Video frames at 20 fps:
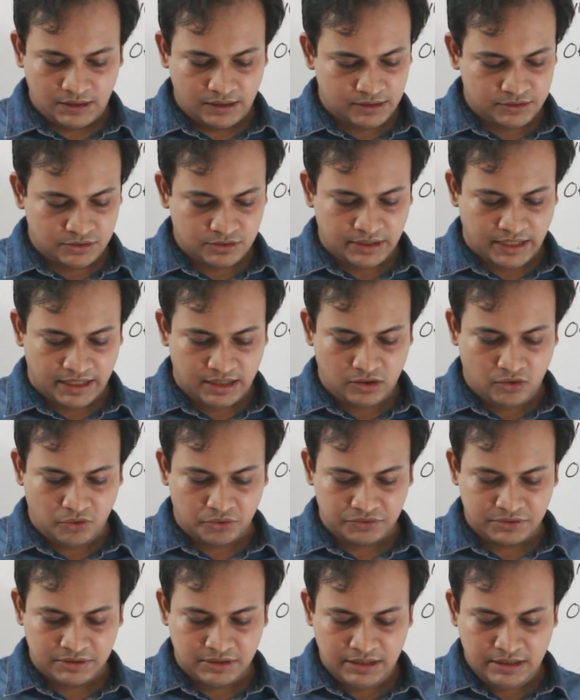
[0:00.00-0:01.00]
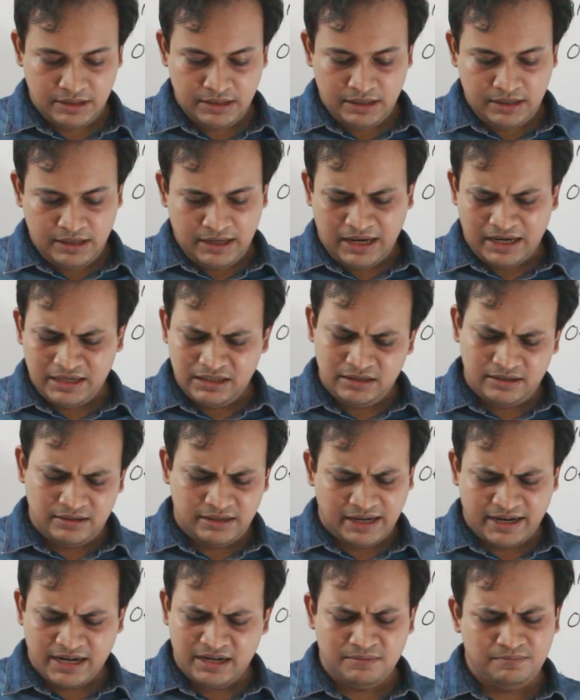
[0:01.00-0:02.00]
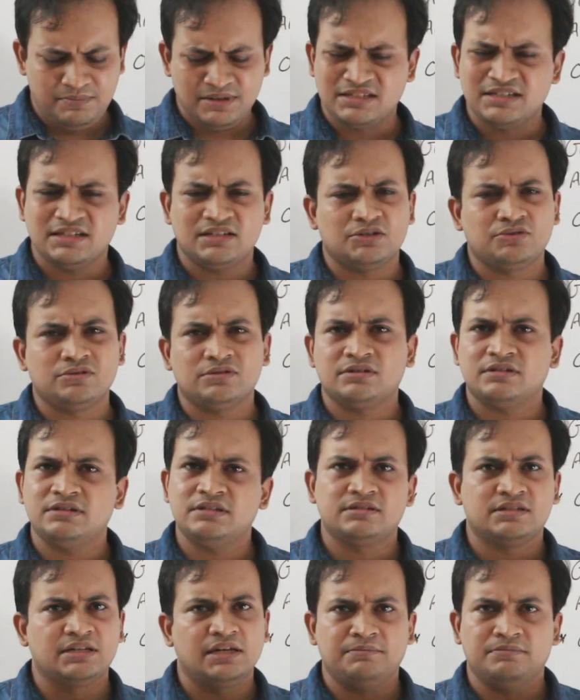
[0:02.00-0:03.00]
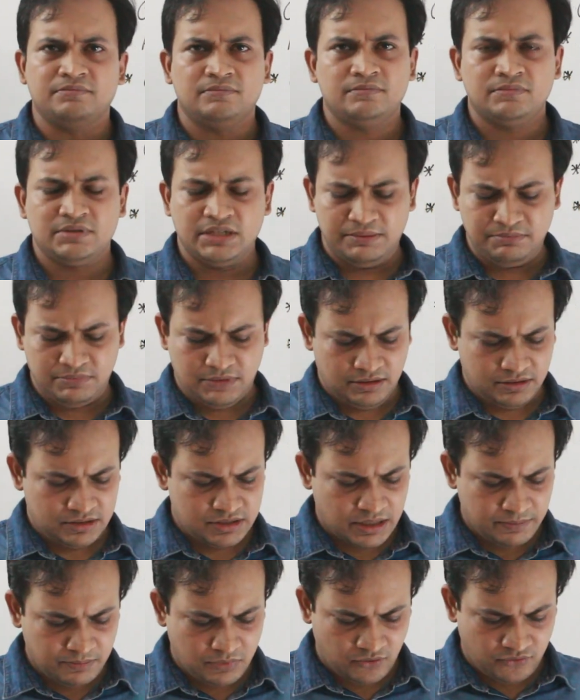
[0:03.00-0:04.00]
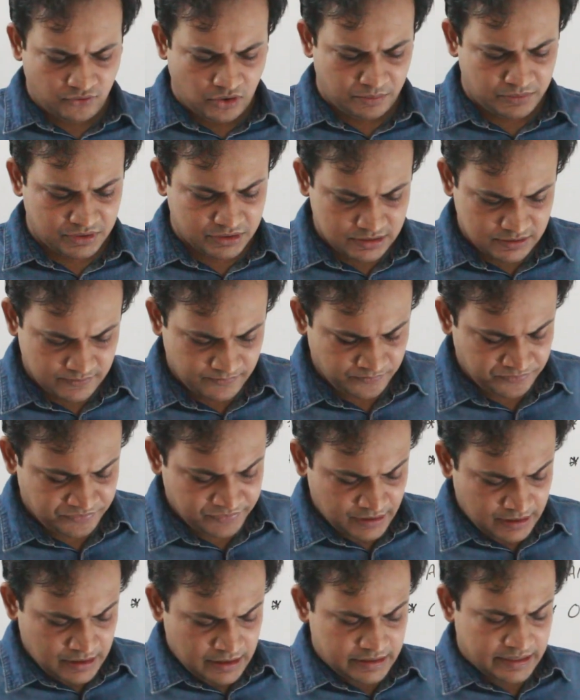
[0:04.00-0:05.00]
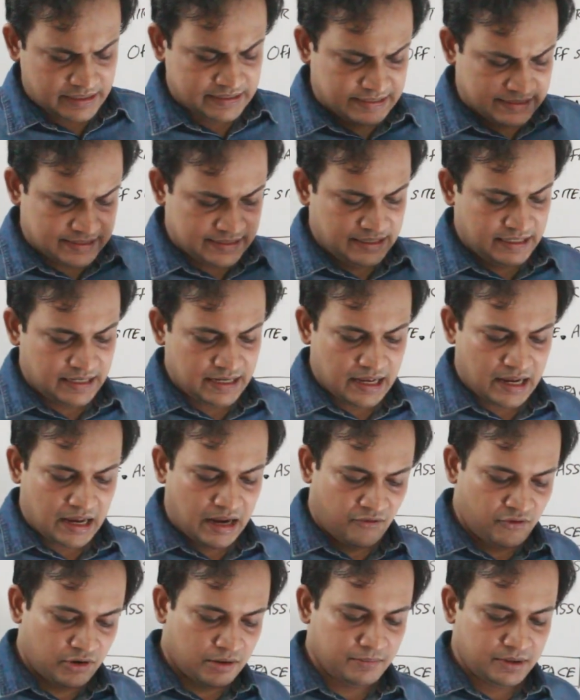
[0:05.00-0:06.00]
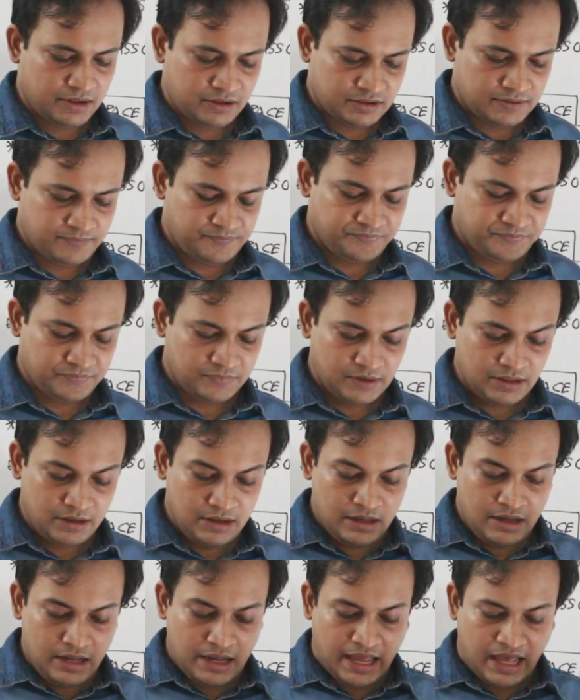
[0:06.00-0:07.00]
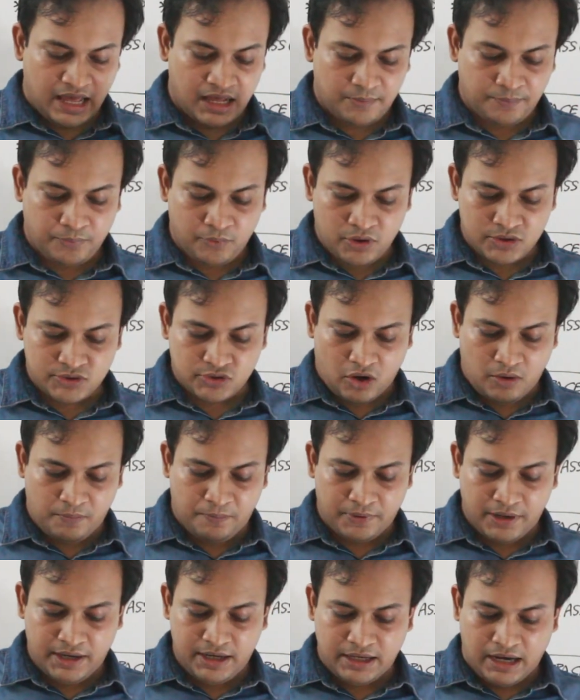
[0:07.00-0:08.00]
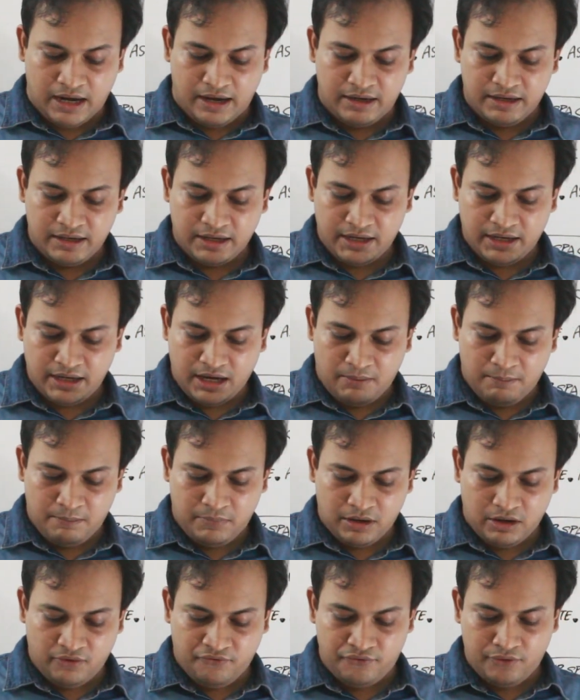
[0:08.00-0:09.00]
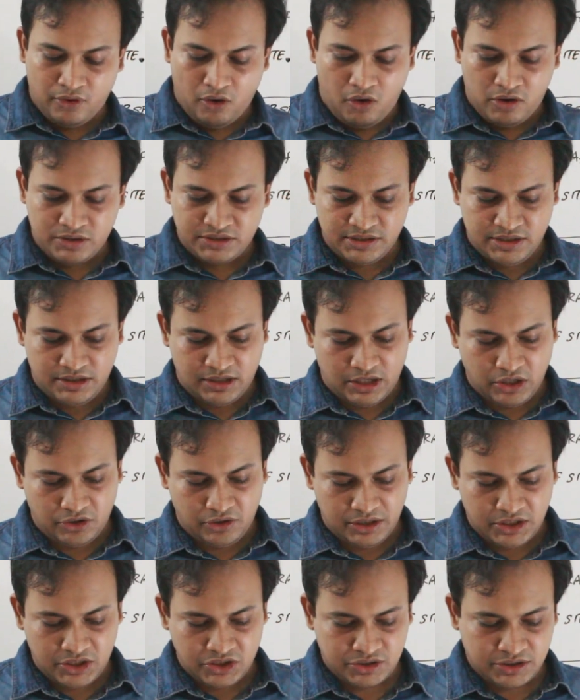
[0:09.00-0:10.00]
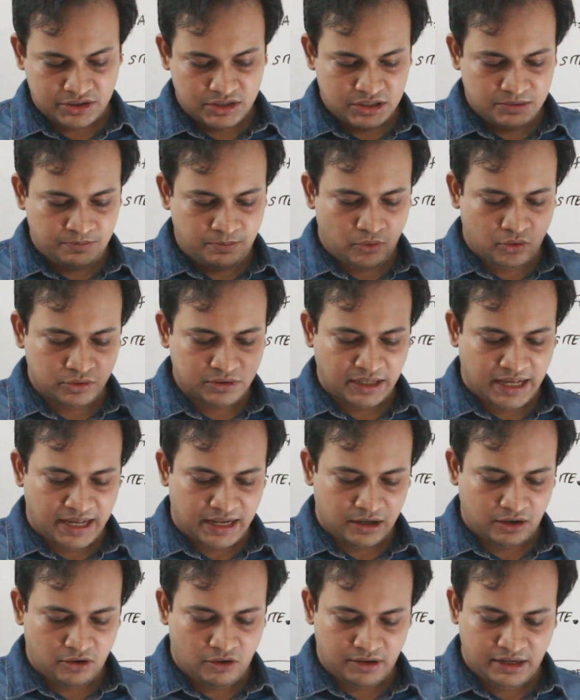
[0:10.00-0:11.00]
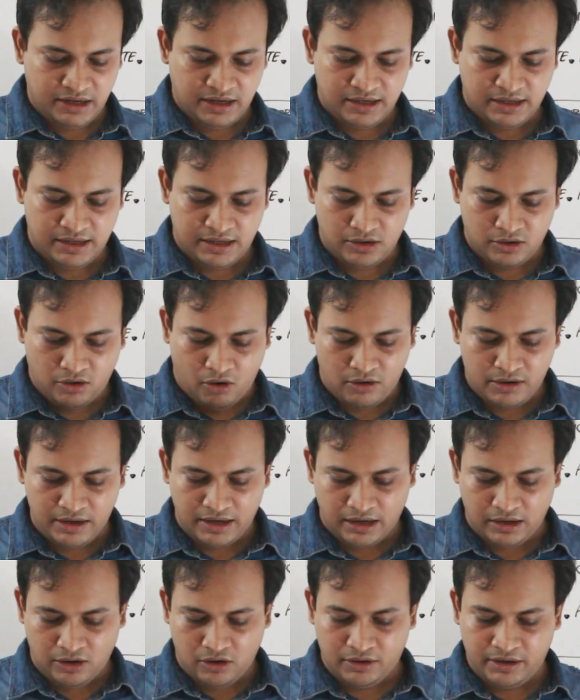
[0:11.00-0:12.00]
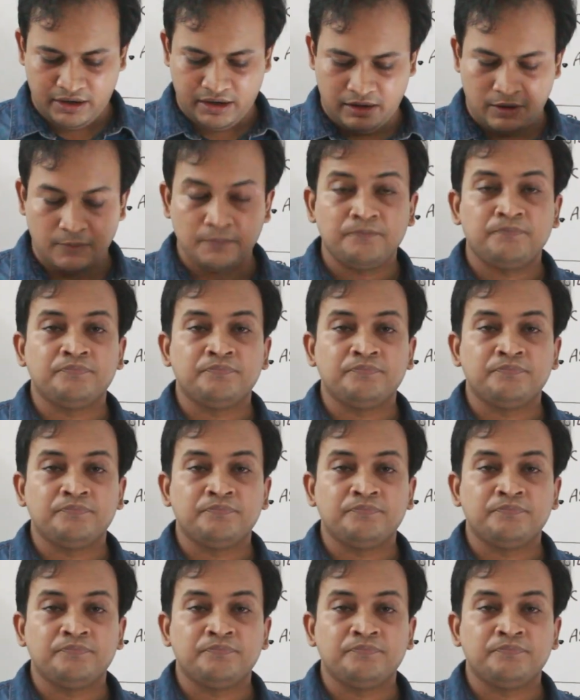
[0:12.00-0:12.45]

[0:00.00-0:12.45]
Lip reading: So that goes. And then again, business association, same thing, Chamber of Commerce. Then C, government. Airports operate under a number of laws and regulations, both aeronautical and non-aeronautical.